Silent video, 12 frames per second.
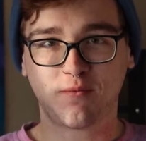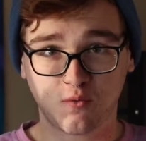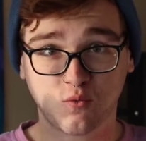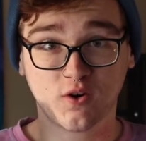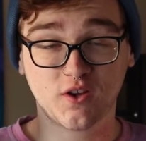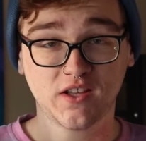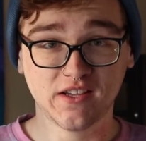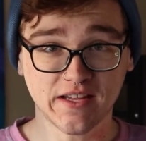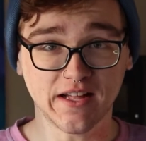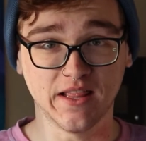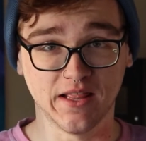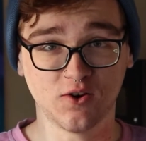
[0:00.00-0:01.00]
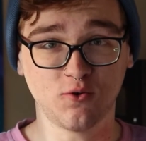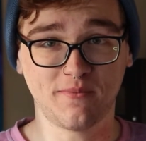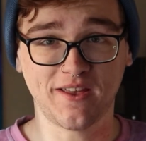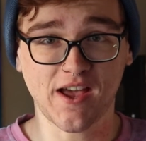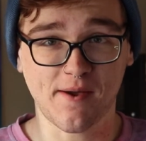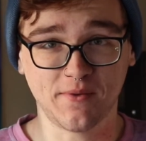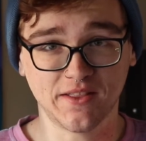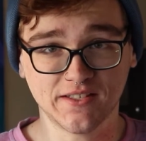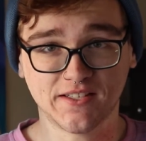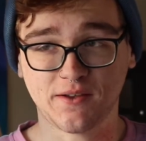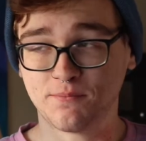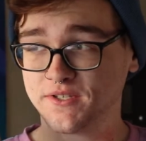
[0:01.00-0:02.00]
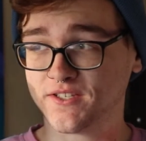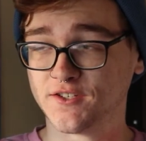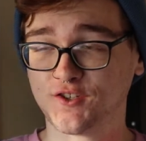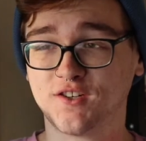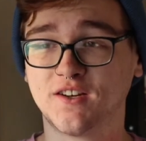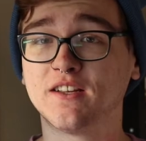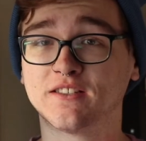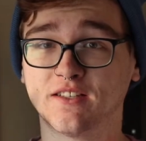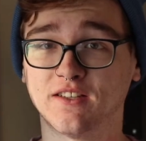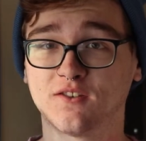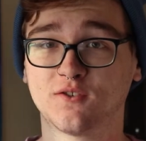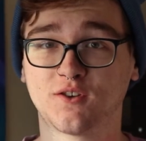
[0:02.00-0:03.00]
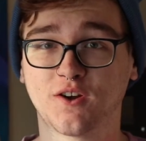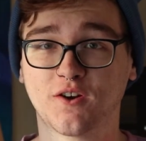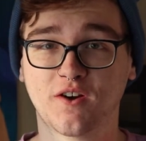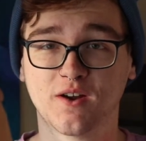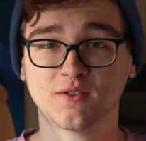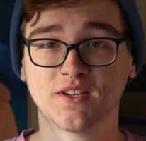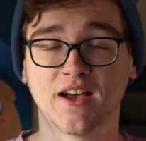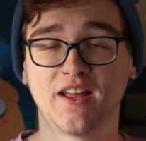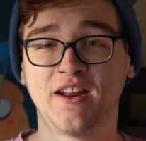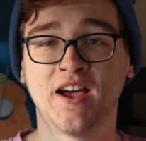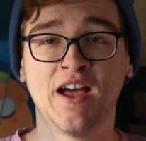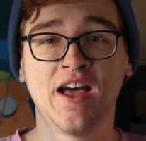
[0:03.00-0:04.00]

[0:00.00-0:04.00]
been working a little bit. I'm in the same position. It's a little darker outside.